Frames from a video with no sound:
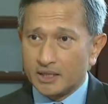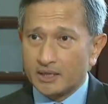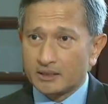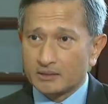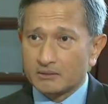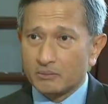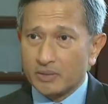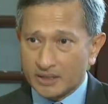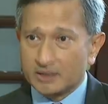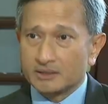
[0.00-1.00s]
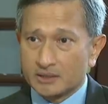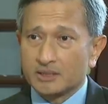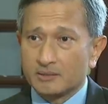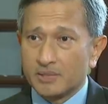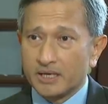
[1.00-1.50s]
that we are
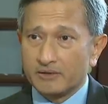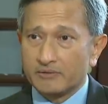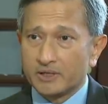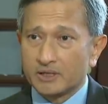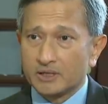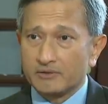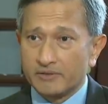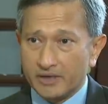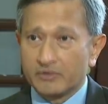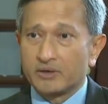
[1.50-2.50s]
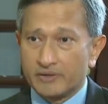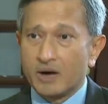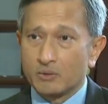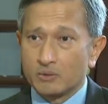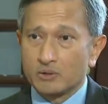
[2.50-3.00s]
tilting the playing field in favor of
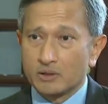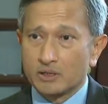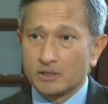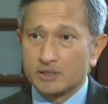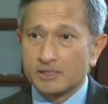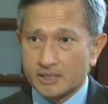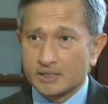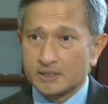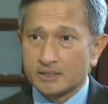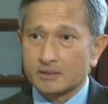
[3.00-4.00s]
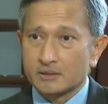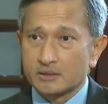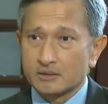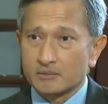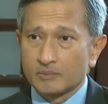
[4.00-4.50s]
our own citizens.
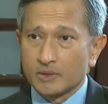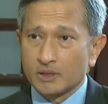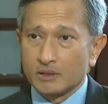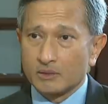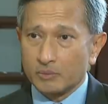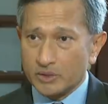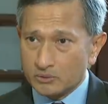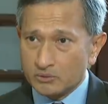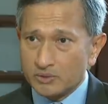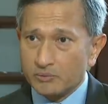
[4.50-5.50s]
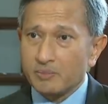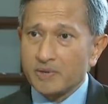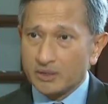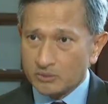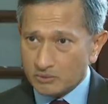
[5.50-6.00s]
We do, we
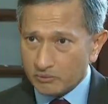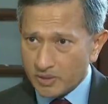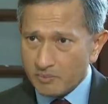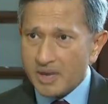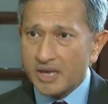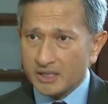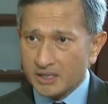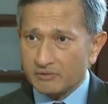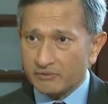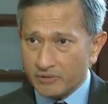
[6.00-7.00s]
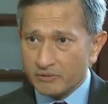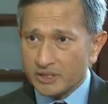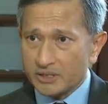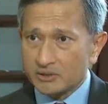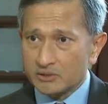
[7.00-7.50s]
may do, we may need
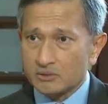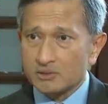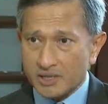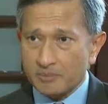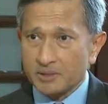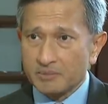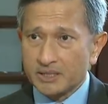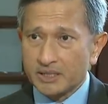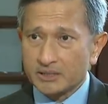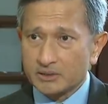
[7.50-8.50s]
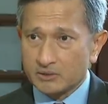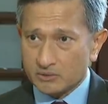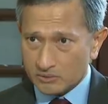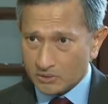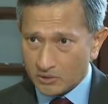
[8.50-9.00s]
foreigners to supplement us
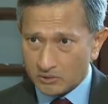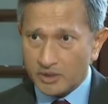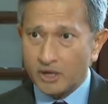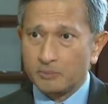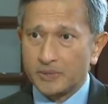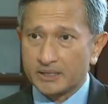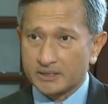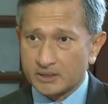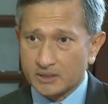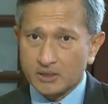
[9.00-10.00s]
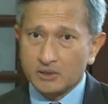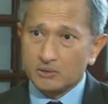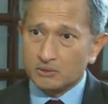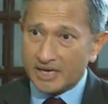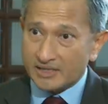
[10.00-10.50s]
or to help us
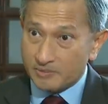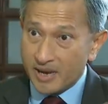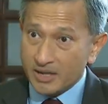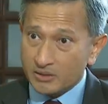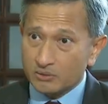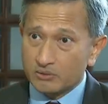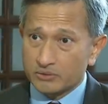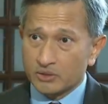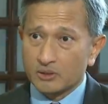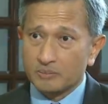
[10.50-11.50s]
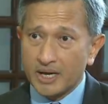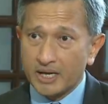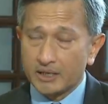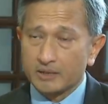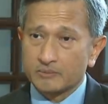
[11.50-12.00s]
to expand the overall
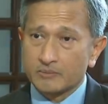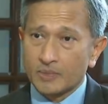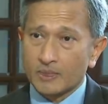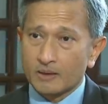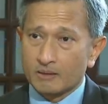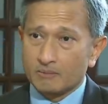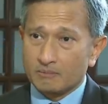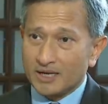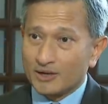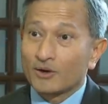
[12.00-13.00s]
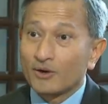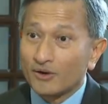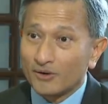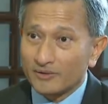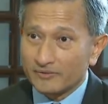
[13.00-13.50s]
pie, but the
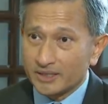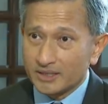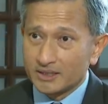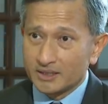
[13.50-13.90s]
core of it